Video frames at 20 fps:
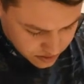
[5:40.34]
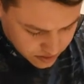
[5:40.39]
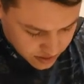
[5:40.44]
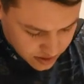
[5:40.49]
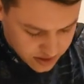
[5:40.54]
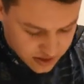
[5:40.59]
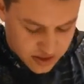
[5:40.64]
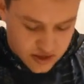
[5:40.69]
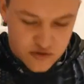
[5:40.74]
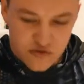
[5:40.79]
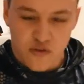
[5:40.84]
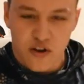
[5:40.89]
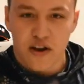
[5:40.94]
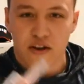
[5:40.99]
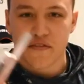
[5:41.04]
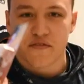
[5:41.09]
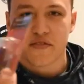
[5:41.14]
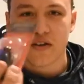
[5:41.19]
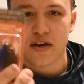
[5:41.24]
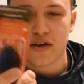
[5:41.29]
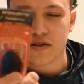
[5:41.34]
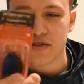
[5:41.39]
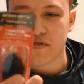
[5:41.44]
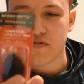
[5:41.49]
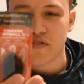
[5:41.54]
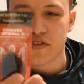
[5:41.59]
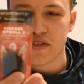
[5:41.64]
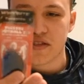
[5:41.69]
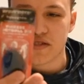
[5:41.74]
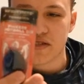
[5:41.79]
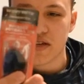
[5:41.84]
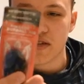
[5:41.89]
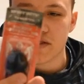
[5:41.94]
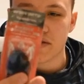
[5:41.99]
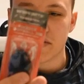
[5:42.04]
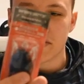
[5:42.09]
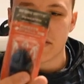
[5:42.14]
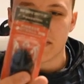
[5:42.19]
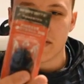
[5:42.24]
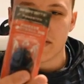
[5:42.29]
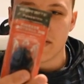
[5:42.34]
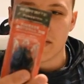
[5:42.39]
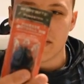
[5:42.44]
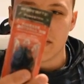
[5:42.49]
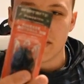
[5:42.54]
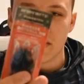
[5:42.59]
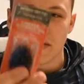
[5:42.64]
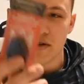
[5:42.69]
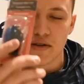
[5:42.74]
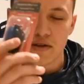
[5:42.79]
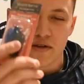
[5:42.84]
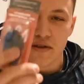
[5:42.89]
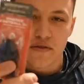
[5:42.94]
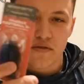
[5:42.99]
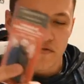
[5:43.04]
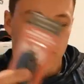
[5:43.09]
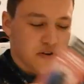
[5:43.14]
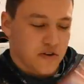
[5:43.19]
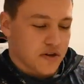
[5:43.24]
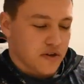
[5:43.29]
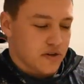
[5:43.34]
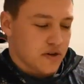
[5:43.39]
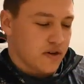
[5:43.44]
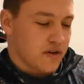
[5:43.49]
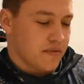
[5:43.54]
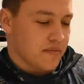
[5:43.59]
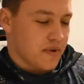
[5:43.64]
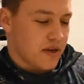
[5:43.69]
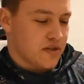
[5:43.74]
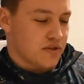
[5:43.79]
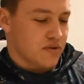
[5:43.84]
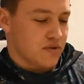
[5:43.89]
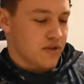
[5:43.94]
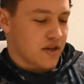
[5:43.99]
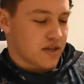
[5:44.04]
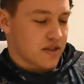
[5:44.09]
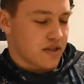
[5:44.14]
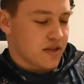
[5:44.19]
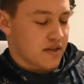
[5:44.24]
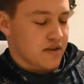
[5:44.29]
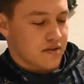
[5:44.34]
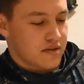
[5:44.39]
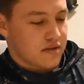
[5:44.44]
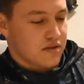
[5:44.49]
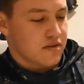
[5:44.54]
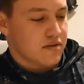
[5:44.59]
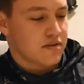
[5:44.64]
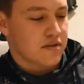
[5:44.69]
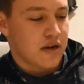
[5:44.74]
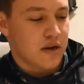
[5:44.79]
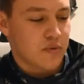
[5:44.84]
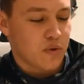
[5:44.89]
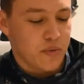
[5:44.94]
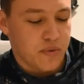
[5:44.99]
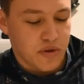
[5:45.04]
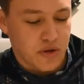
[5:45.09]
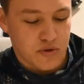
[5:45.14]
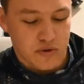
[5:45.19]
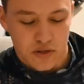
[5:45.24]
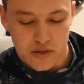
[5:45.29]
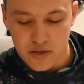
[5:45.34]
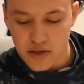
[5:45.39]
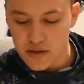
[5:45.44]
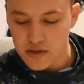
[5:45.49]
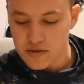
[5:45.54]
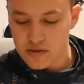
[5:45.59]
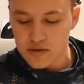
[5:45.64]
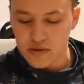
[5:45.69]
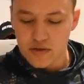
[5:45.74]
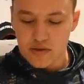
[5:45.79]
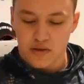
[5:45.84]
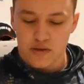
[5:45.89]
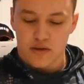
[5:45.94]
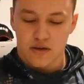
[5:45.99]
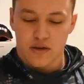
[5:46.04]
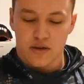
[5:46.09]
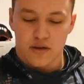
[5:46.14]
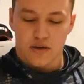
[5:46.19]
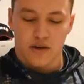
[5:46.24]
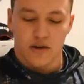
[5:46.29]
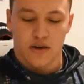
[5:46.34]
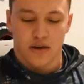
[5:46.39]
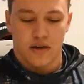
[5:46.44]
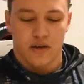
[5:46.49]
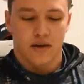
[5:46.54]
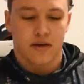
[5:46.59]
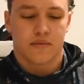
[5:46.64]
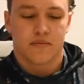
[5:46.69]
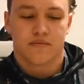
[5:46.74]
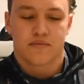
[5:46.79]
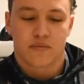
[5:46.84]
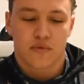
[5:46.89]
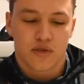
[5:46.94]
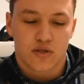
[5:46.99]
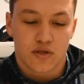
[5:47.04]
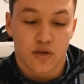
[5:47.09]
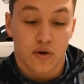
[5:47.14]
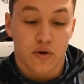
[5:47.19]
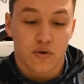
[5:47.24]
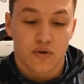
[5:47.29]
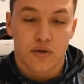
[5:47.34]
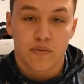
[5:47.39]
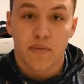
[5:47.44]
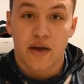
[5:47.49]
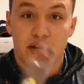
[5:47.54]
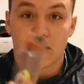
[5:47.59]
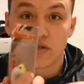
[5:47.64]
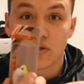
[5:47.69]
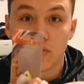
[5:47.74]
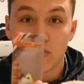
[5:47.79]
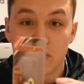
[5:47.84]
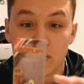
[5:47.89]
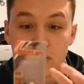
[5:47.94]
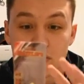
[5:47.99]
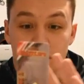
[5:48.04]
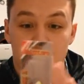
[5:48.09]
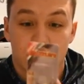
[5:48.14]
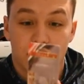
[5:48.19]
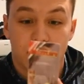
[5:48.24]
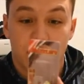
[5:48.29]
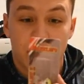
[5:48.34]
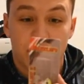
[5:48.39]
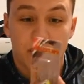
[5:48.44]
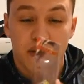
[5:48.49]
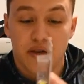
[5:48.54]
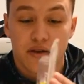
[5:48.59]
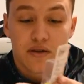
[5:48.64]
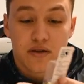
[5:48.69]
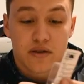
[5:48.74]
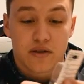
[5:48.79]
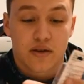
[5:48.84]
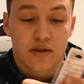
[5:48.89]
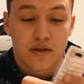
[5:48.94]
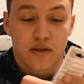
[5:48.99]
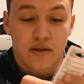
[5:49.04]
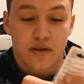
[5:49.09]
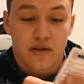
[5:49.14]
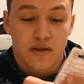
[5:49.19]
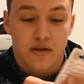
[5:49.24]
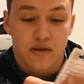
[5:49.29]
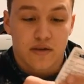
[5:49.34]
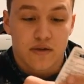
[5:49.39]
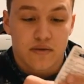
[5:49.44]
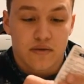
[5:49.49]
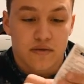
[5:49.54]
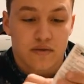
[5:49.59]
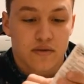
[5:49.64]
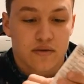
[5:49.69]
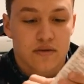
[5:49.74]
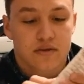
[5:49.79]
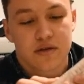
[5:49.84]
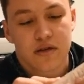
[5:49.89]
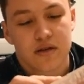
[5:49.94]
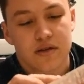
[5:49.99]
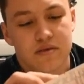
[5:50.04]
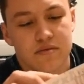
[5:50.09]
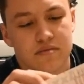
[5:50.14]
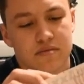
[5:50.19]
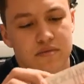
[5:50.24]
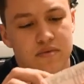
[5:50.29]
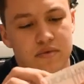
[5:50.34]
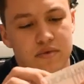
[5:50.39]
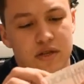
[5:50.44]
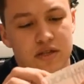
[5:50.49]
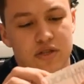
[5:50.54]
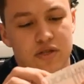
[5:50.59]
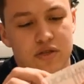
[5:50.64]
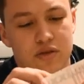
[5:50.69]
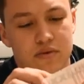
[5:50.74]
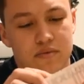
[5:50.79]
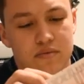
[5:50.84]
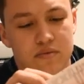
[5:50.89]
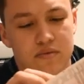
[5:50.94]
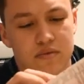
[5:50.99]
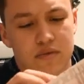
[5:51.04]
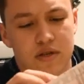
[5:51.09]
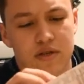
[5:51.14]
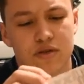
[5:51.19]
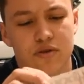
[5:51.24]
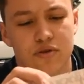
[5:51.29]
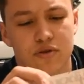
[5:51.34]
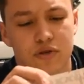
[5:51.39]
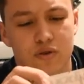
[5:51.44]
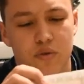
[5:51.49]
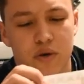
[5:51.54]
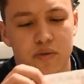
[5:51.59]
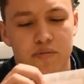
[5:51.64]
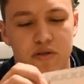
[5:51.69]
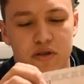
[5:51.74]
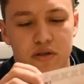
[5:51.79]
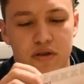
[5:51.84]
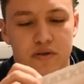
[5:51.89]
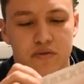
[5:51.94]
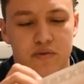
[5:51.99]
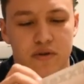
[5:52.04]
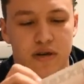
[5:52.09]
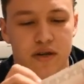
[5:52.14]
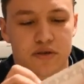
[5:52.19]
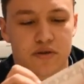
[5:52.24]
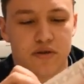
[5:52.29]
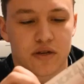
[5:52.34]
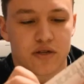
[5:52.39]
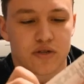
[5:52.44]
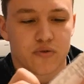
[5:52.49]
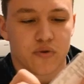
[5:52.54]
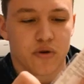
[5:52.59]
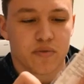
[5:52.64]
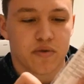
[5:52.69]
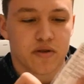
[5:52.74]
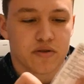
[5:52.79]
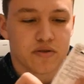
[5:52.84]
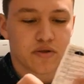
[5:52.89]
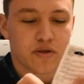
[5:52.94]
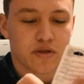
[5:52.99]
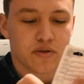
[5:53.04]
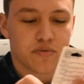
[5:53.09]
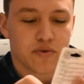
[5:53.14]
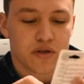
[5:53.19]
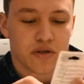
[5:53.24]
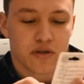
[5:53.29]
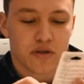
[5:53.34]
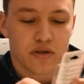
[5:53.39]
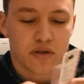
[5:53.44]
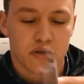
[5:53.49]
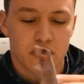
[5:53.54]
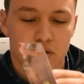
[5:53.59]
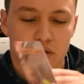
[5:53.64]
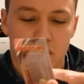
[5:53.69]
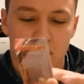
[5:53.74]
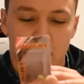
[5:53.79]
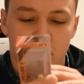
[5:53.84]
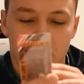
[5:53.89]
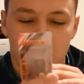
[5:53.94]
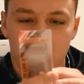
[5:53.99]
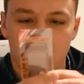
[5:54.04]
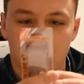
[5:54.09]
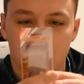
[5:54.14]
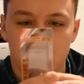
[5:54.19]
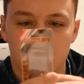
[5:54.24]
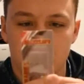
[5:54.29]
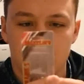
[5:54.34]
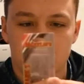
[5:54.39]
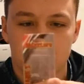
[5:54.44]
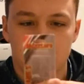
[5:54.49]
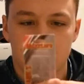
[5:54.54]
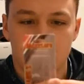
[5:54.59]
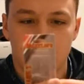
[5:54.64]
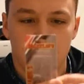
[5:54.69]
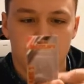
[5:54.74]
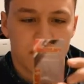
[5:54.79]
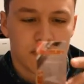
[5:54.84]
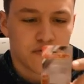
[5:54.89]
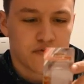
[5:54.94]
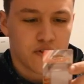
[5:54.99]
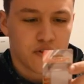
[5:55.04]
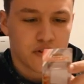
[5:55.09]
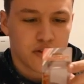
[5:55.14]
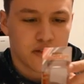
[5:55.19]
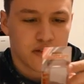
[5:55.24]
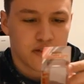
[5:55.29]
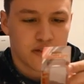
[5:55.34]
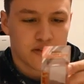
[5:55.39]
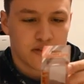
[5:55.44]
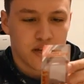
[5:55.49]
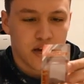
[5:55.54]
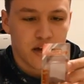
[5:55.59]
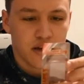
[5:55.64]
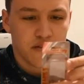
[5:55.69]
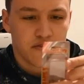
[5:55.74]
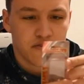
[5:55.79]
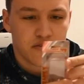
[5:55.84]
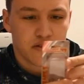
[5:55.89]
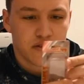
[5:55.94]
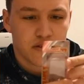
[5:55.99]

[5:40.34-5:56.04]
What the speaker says: This is $5.50. Very good. I do like that. I will be using that. So the Max Lure Crankbait. It's got a nice little square bill though. I do like square bills, so that's pretty good. How far can this dive?